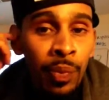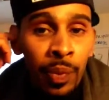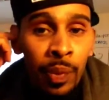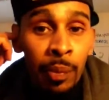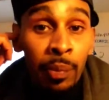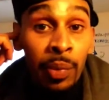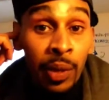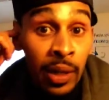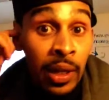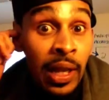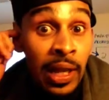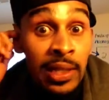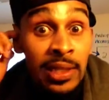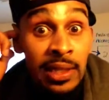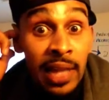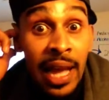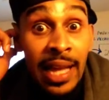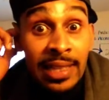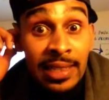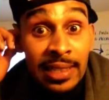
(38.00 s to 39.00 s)
but
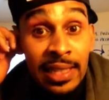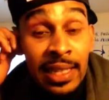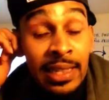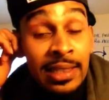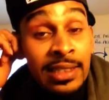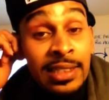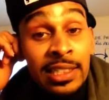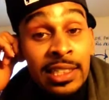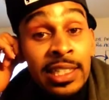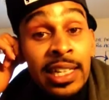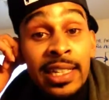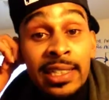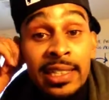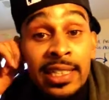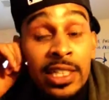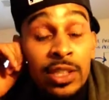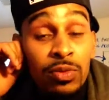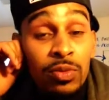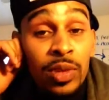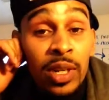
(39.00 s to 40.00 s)
it's just
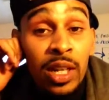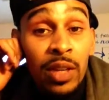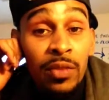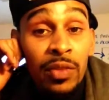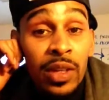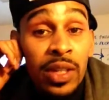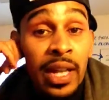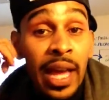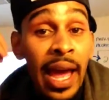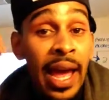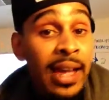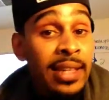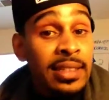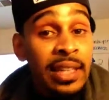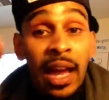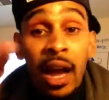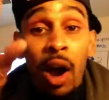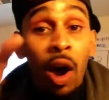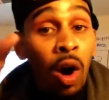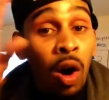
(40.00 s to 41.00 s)
as relevant as
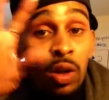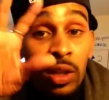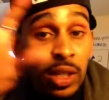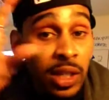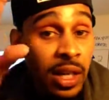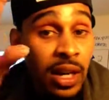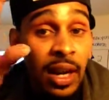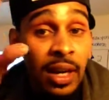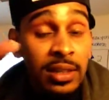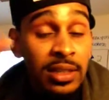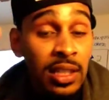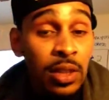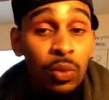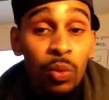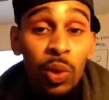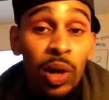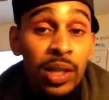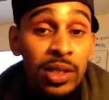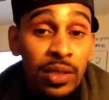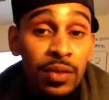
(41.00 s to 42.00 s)
all the content
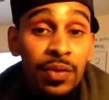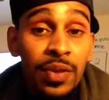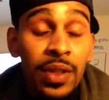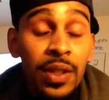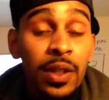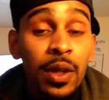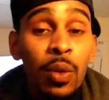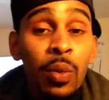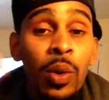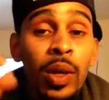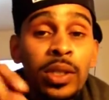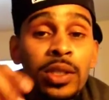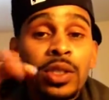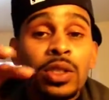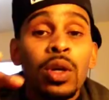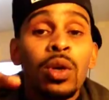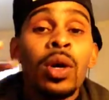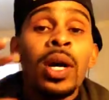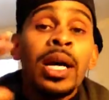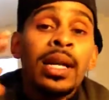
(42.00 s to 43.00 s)
was in video 1.
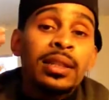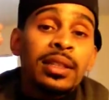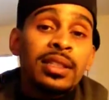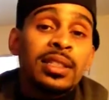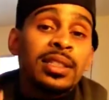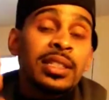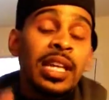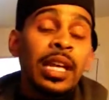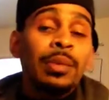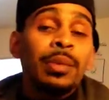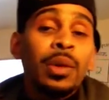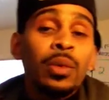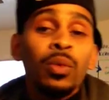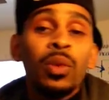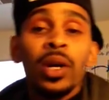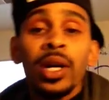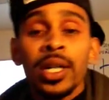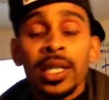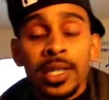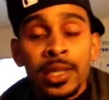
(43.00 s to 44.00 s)
So the statement
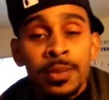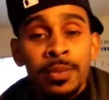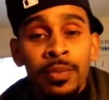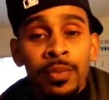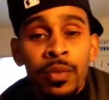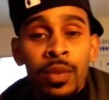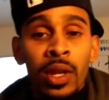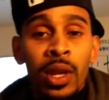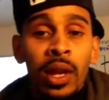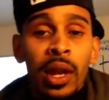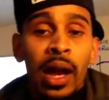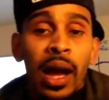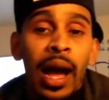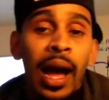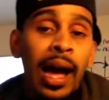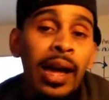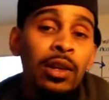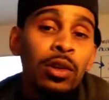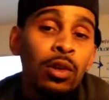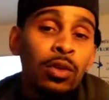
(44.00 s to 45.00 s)
was,
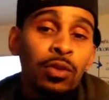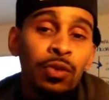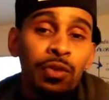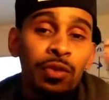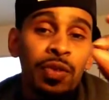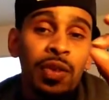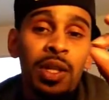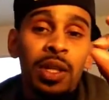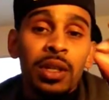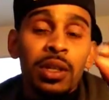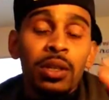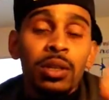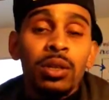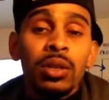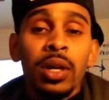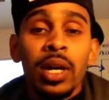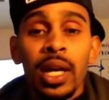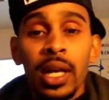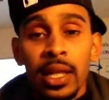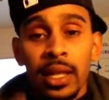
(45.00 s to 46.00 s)
I don't
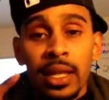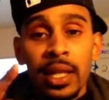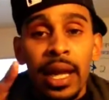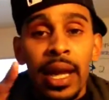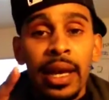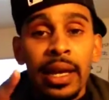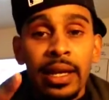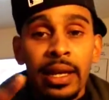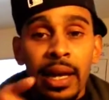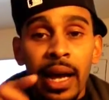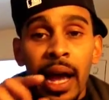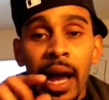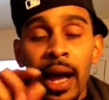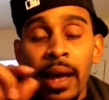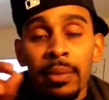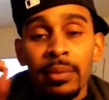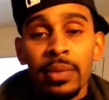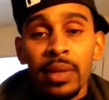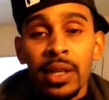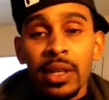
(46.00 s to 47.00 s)
feel like
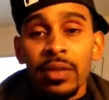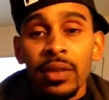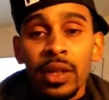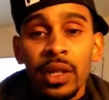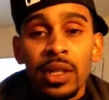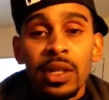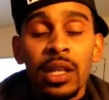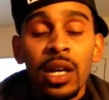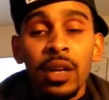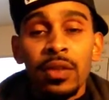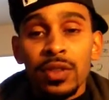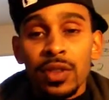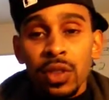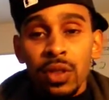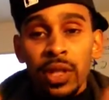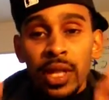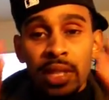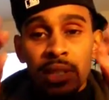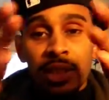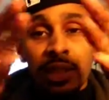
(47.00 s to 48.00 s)
I'm giving enough. So
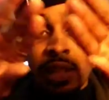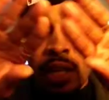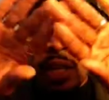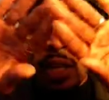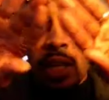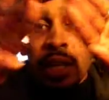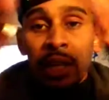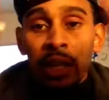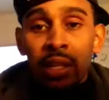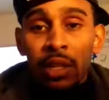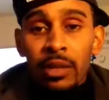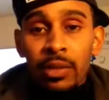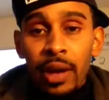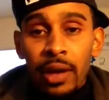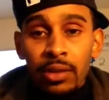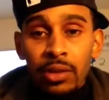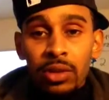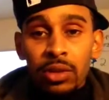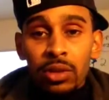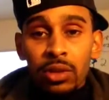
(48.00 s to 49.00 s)
let's clear
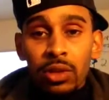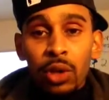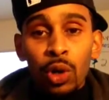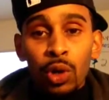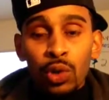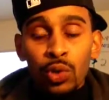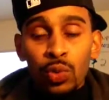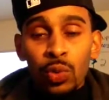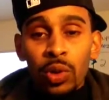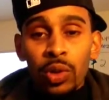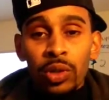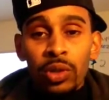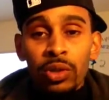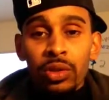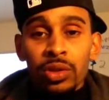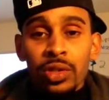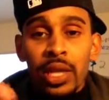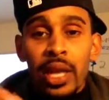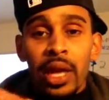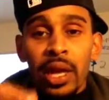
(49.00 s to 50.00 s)
out those
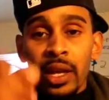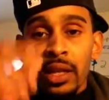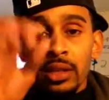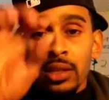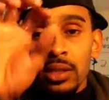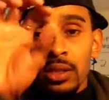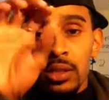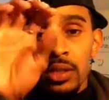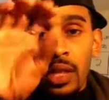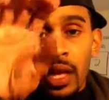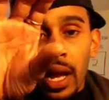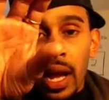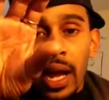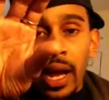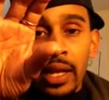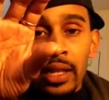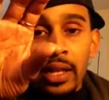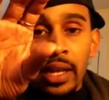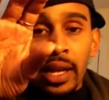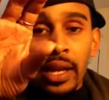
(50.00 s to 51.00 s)
words and
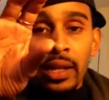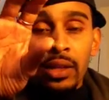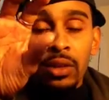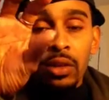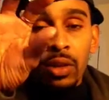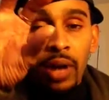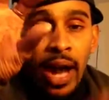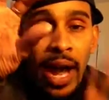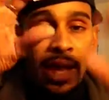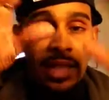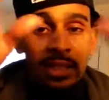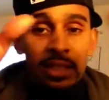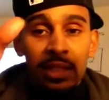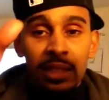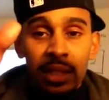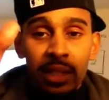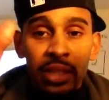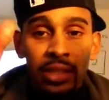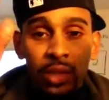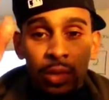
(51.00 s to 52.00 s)
highlight or
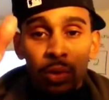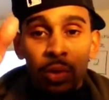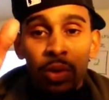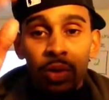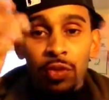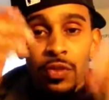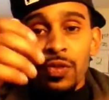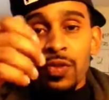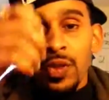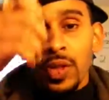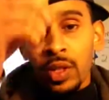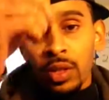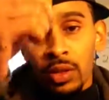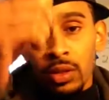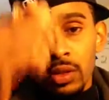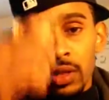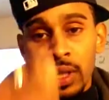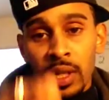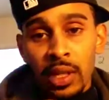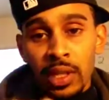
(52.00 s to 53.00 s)
isolate the word
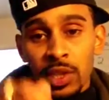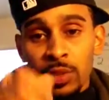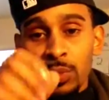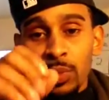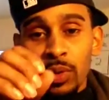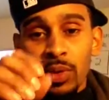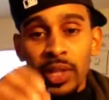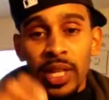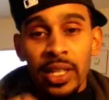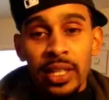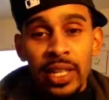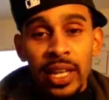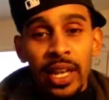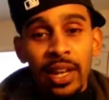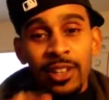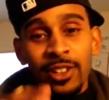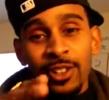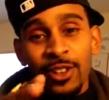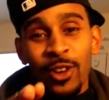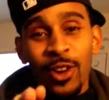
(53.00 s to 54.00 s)
feel. Let's pull that
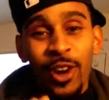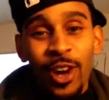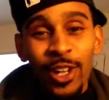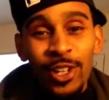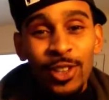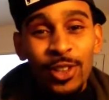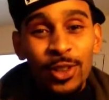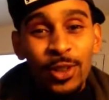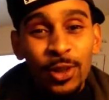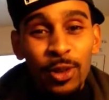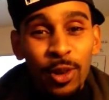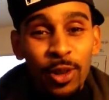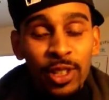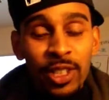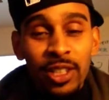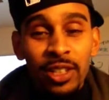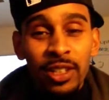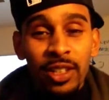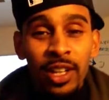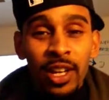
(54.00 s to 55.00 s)
down. You know how you do on
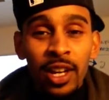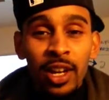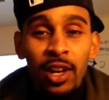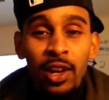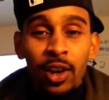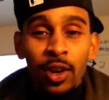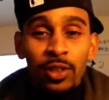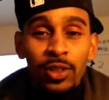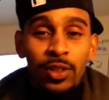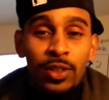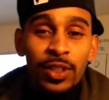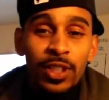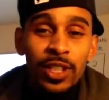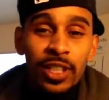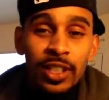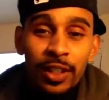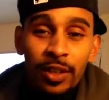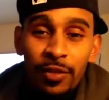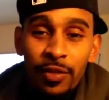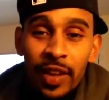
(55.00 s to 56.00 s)
your
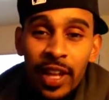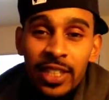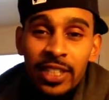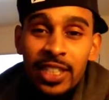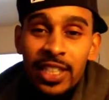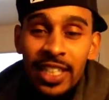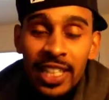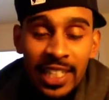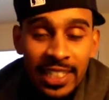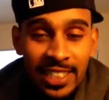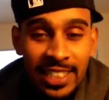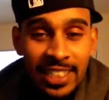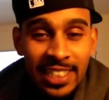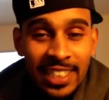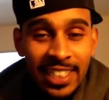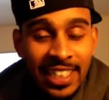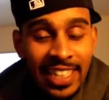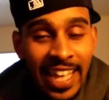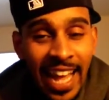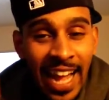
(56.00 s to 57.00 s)
fancy gadgets
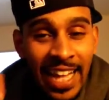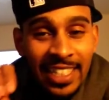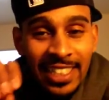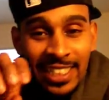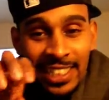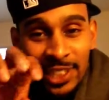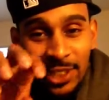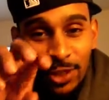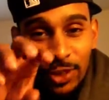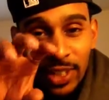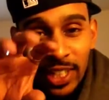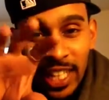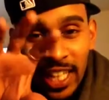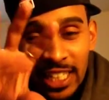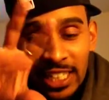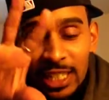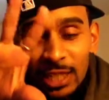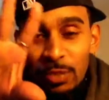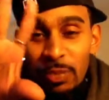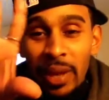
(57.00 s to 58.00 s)
and gadgets, and you can
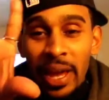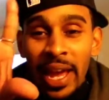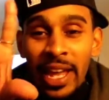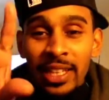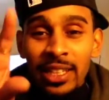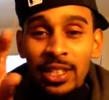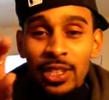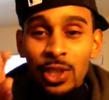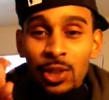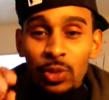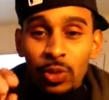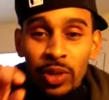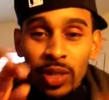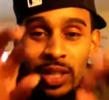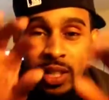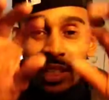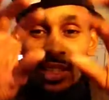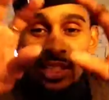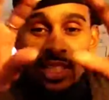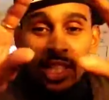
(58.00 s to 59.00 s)
expand the
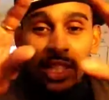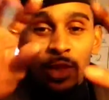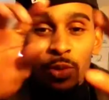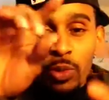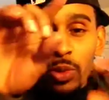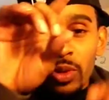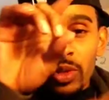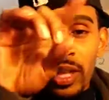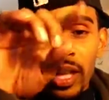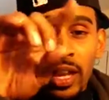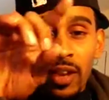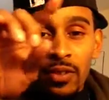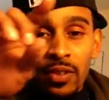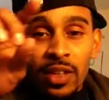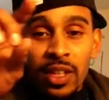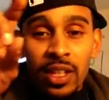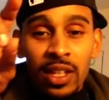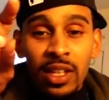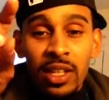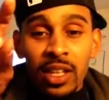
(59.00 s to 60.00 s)
screen. Let's take the word
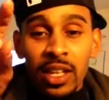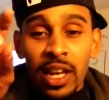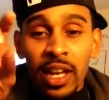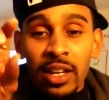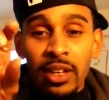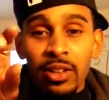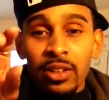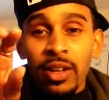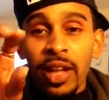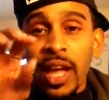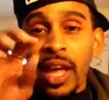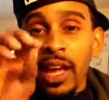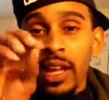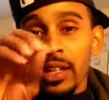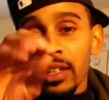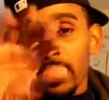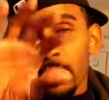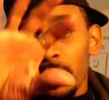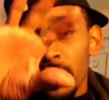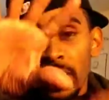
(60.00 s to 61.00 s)
F-E-E-L
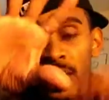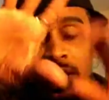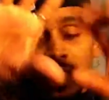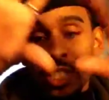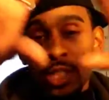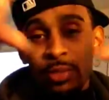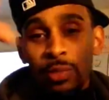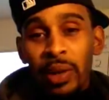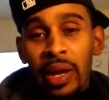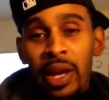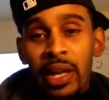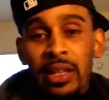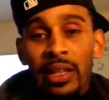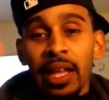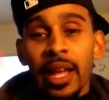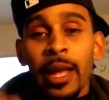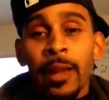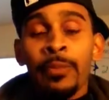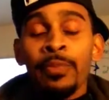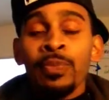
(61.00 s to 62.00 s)
and we'll expand
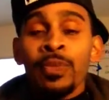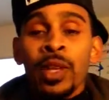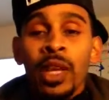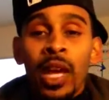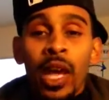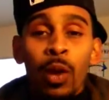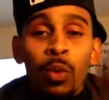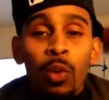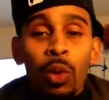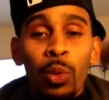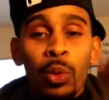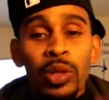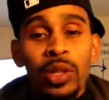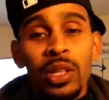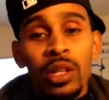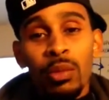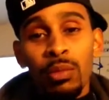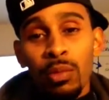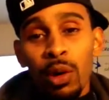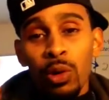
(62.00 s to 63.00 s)
that. And what were
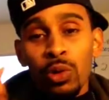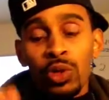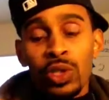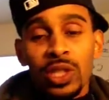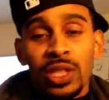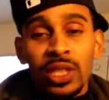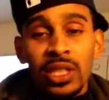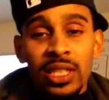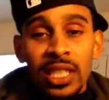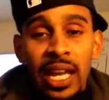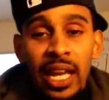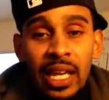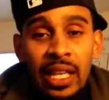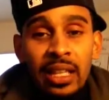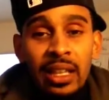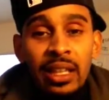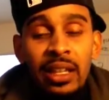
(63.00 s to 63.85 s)
the emotions in